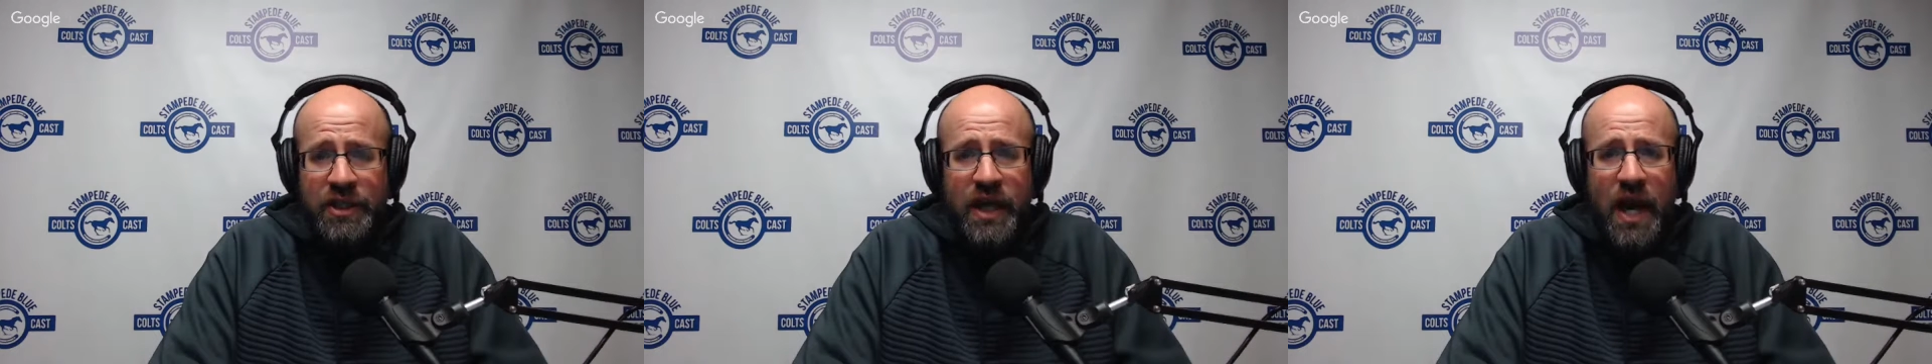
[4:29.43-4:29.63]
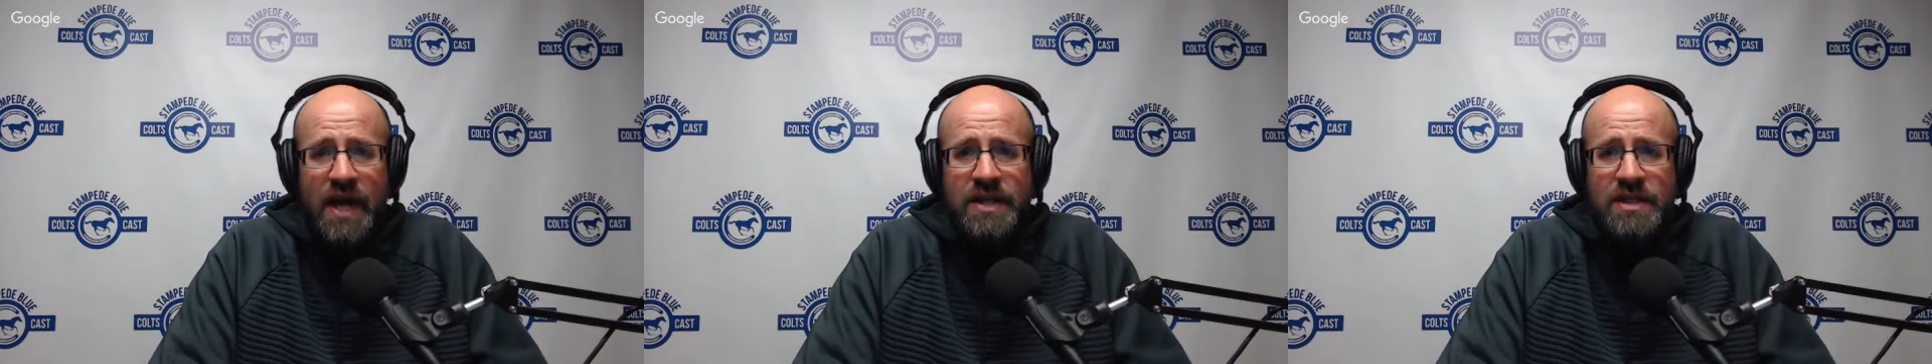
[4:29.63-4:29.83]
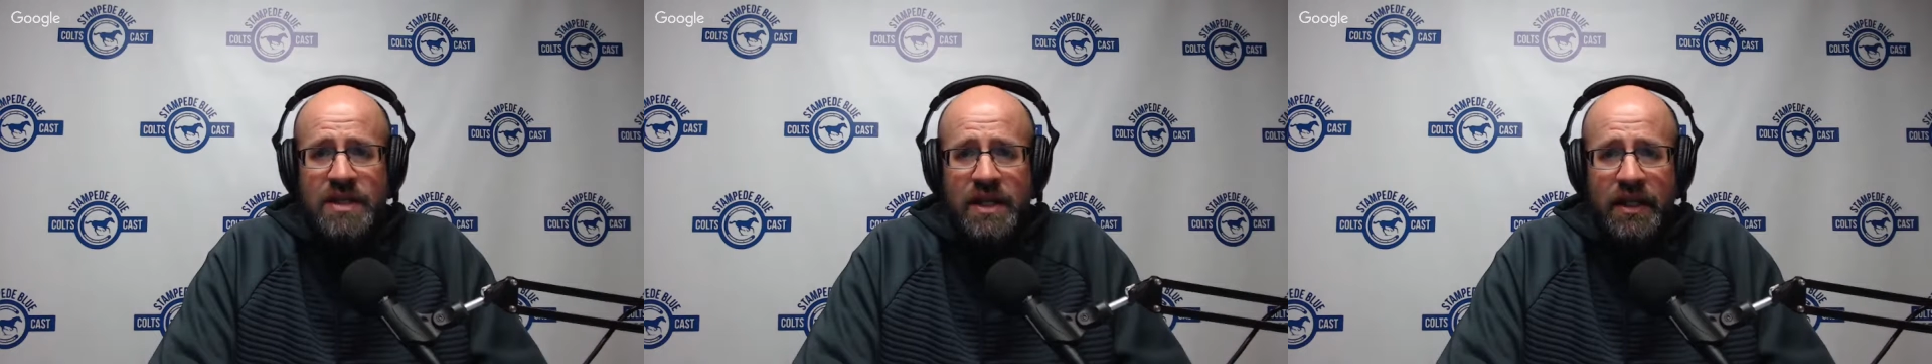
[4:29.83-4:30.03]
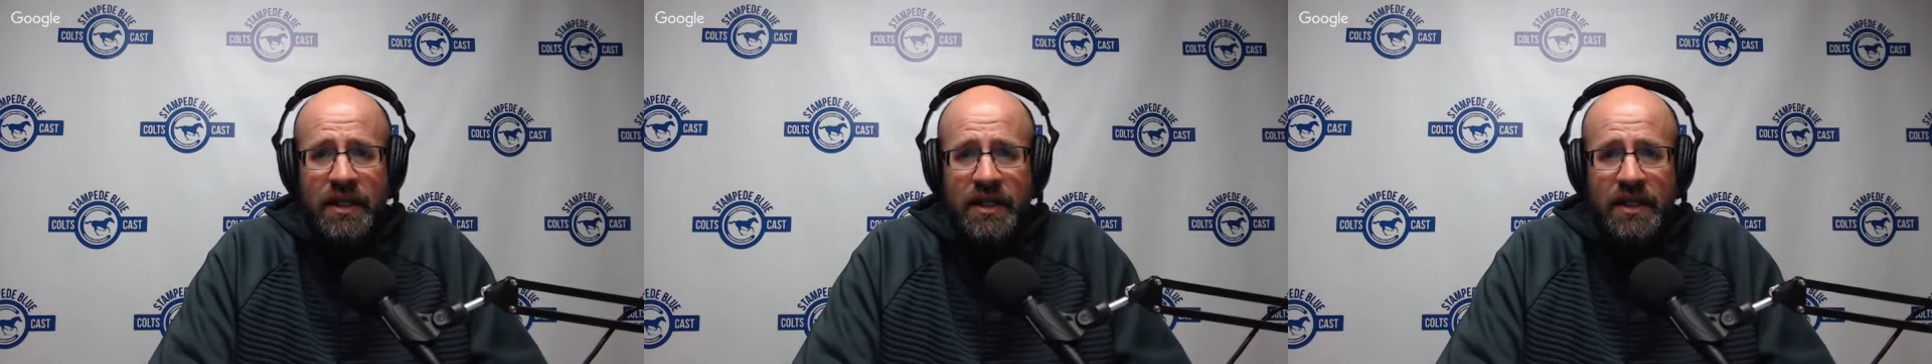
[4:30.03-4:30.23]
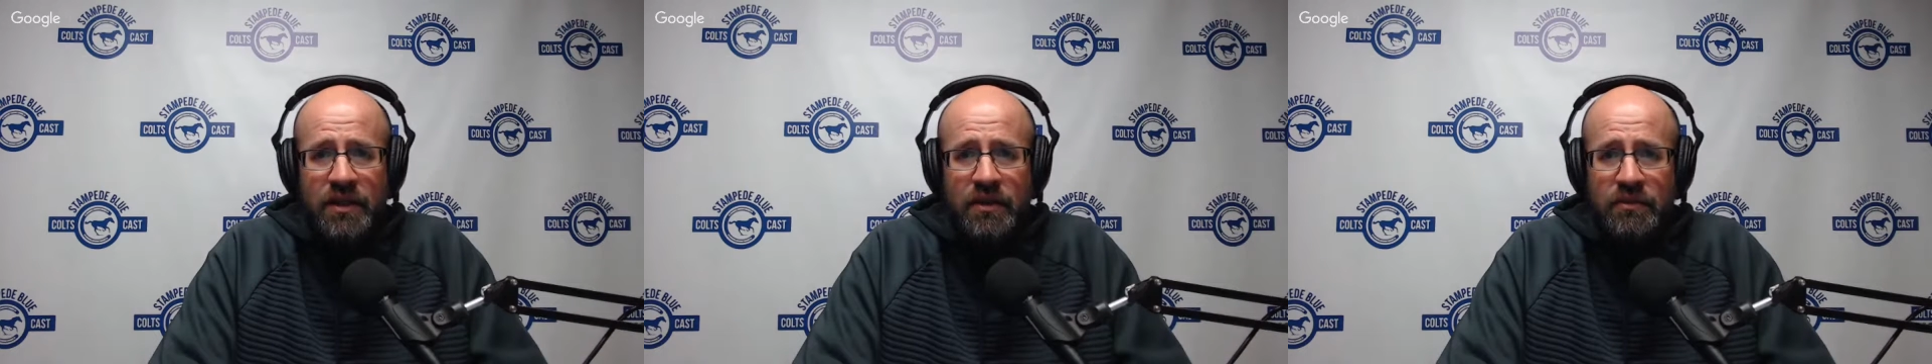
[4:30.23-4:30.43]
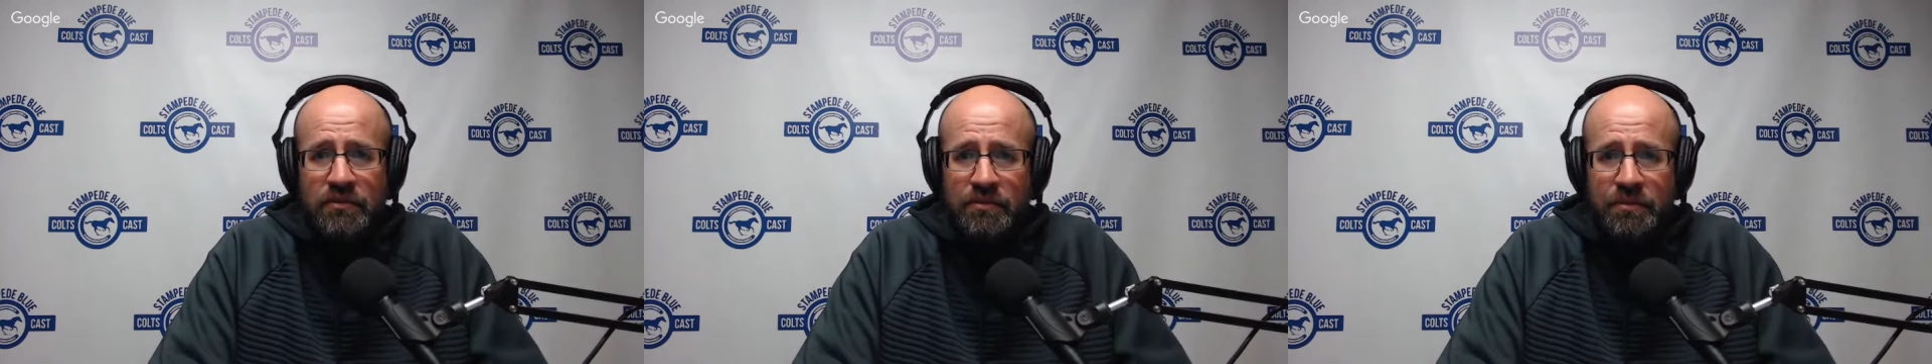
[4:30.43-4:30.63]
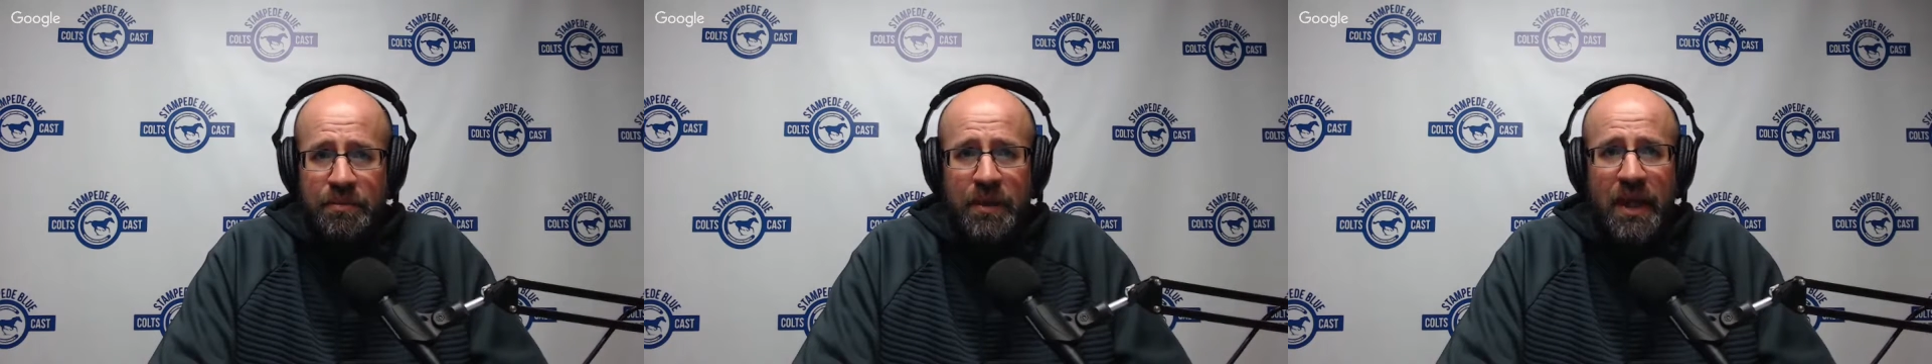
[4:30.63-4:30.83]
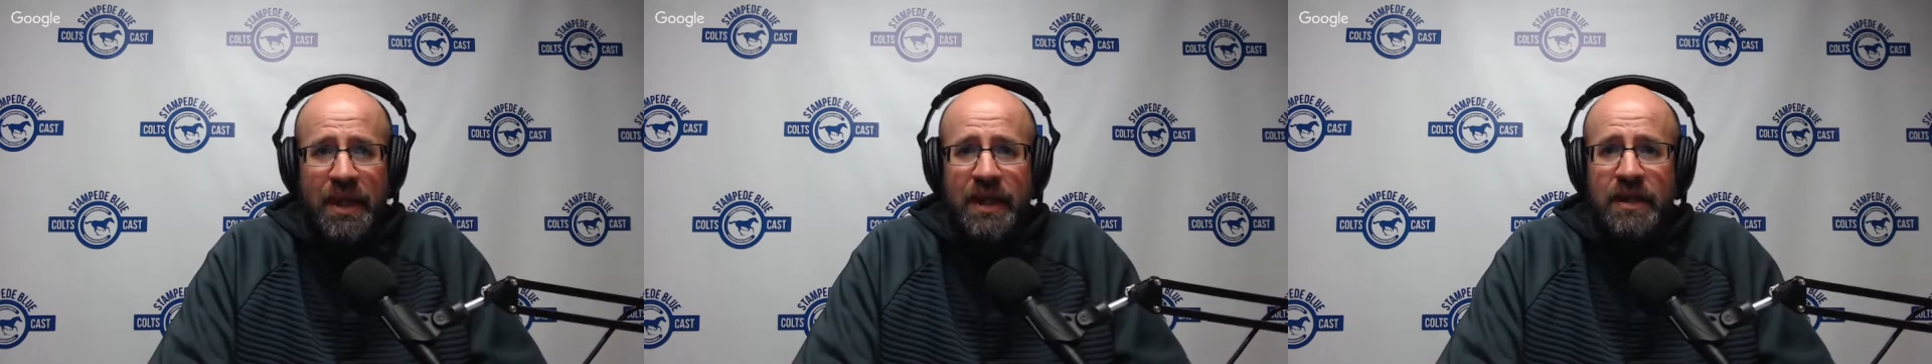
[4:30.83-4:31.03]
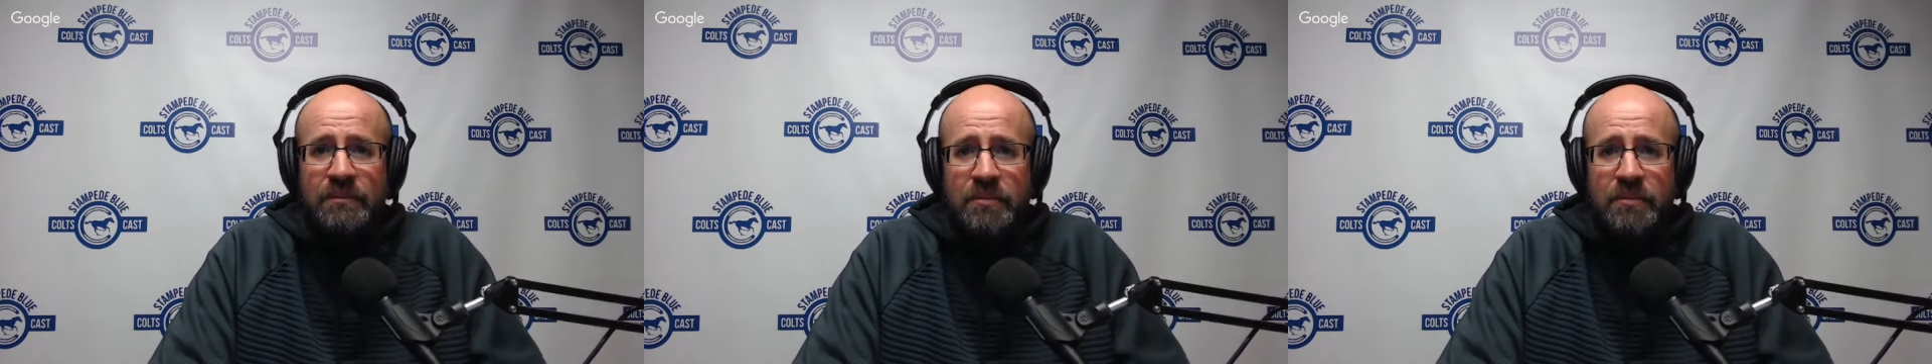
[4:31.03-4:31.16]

guys that can play